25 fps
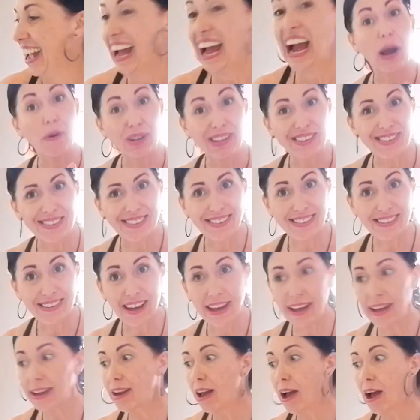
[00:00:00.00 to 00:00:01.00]
Now,
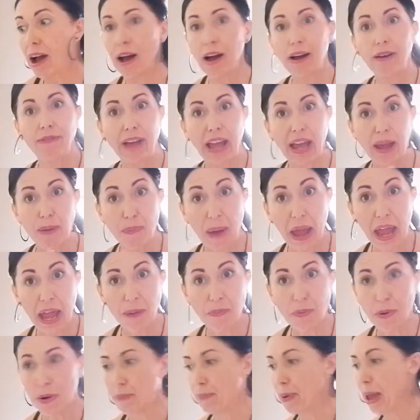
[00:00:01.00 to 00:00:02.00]
instead of a
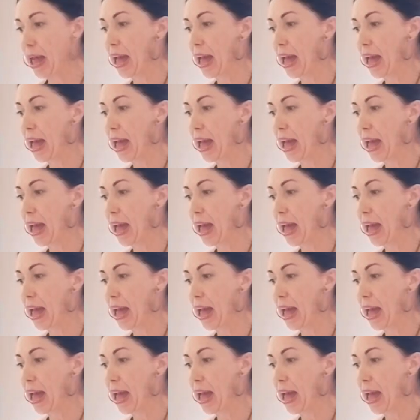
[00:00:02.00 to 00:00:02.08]
paper